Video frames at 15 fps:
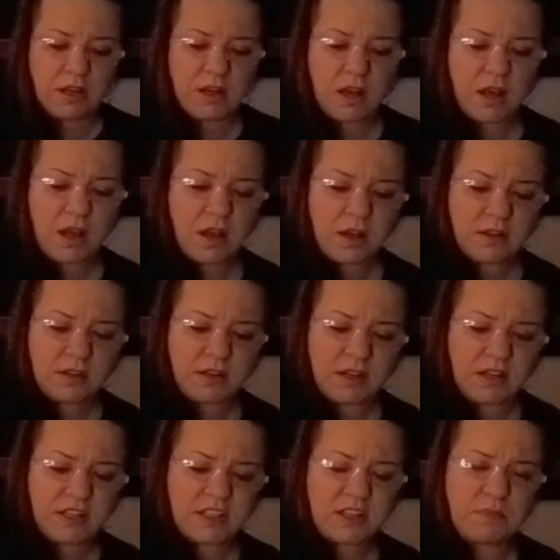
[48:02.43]

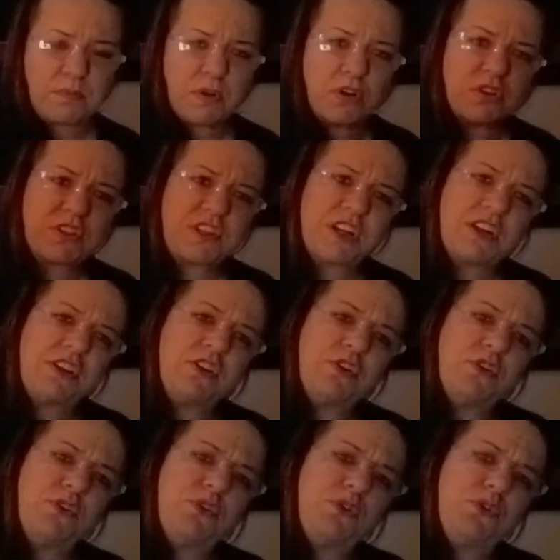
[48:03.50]
It's a person
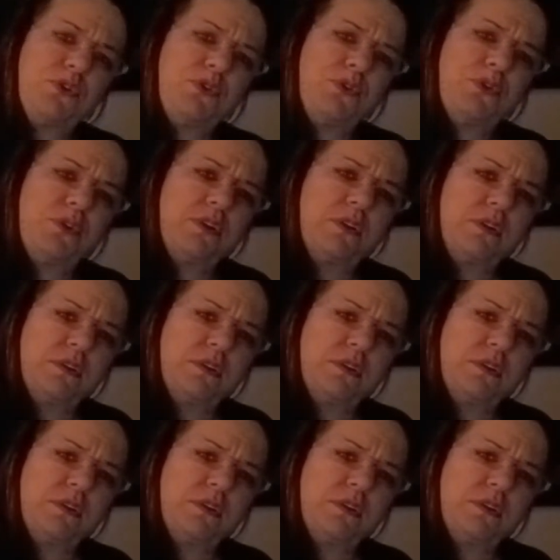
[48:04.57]
who,